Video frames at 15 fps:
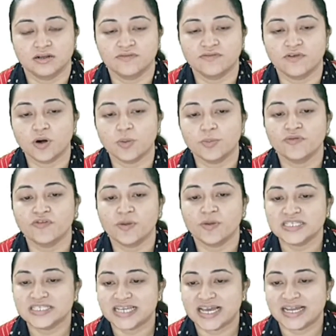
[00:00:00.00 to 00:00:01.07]
for
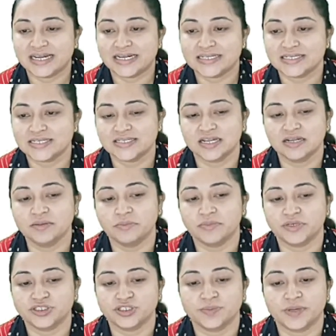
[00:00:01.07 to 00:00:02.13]
performance analysis and
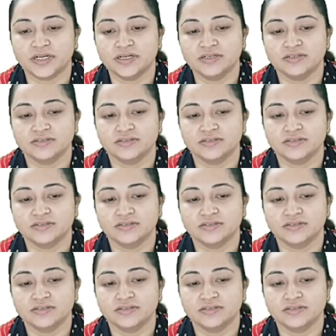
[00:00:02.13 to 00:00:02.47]
measurement